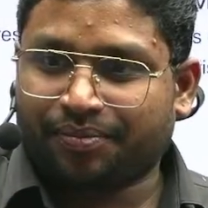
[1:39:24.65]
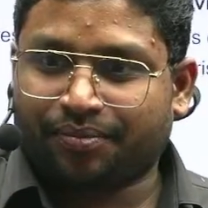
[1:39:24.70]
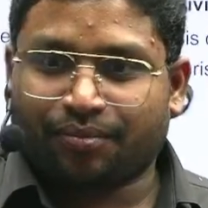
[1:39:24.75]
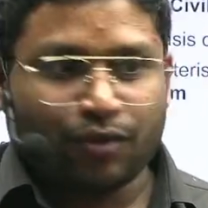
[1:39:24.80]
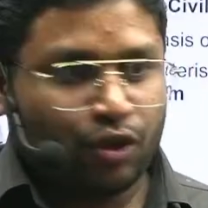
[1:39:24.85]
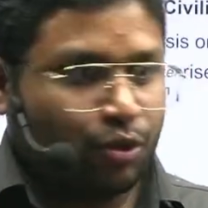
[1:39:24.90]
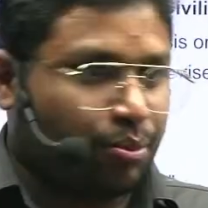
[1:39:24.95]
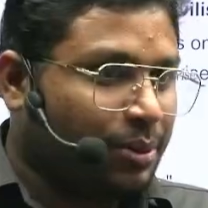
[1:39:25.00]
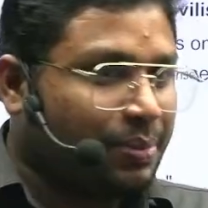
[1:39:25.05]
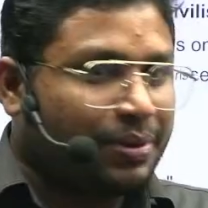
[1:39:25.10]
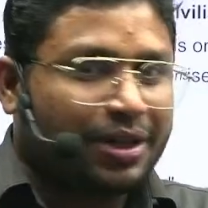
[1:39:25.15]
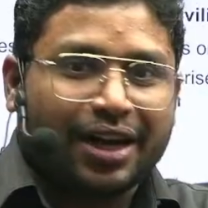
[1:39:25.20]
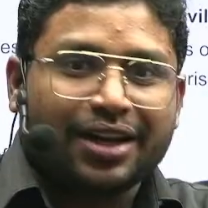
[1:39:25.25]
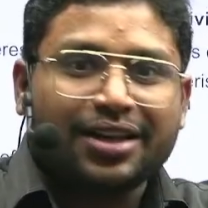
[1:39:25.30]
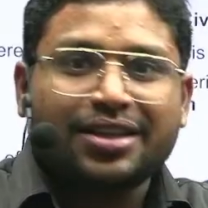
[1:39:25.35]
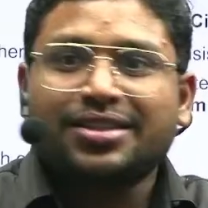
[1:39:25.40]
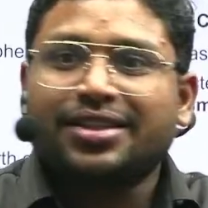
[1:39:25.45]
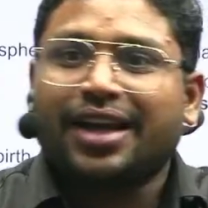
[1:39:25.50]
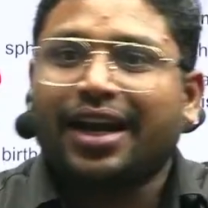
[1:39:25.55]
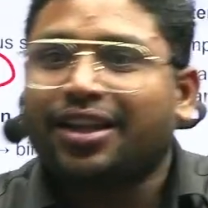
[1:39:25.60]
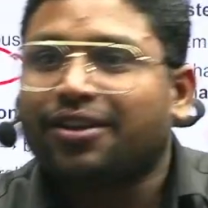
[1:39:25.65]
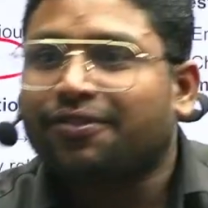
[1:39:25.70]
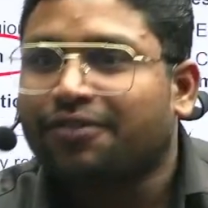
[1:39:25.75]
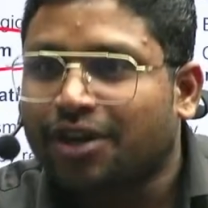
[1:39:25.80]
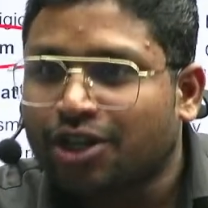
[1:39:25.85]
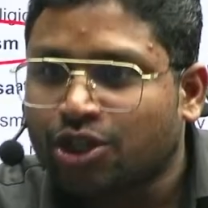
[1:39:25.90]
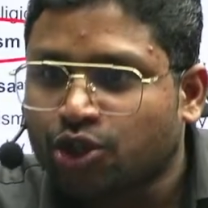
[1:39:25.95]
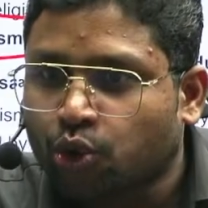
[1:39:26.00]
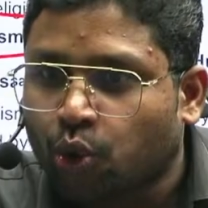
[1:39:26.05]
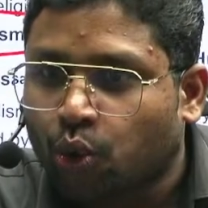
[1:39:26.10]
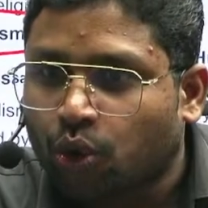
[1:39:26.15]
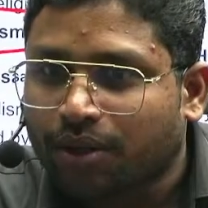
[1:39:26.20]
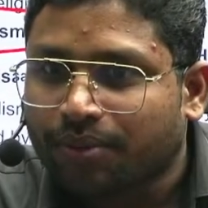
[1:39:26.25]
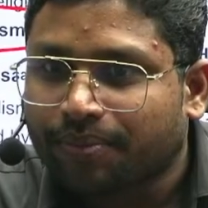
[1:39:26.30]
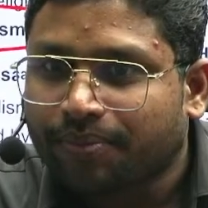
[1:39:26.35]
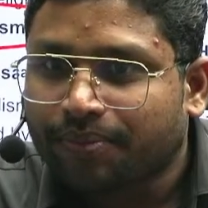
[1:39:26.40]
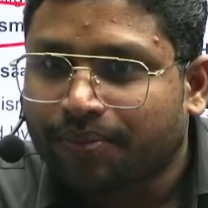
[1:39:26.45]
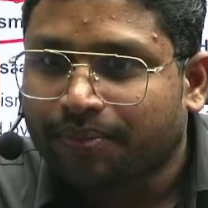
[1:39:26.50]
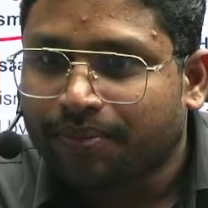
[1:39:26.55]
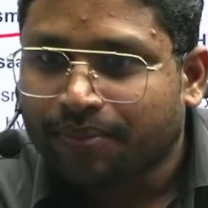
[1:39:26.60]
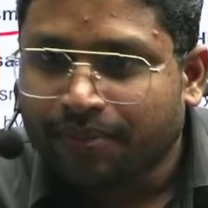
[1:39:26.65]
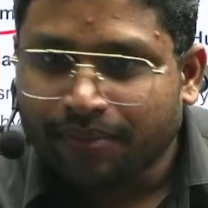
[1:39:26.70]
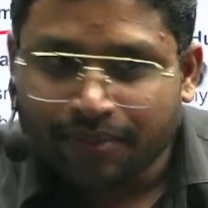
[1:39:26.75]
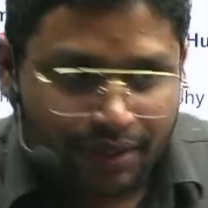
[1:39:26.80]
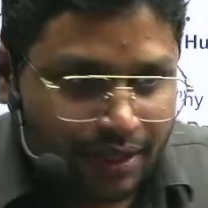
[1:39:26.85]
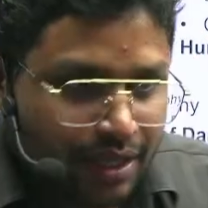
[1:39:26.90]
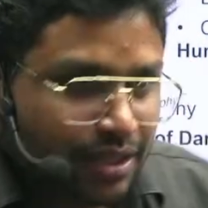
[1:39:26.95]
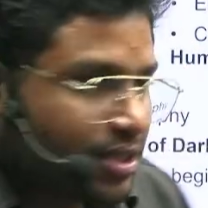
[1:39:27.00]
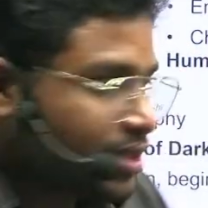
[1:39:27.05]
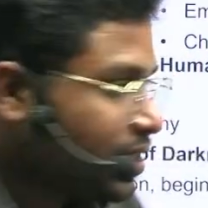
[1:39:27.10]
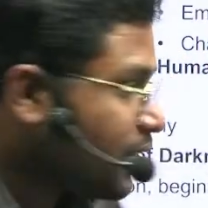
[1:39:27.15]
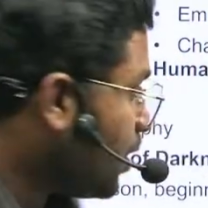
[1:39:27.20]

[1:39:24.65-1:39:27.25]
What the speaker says: You people understand the word soul? Yes?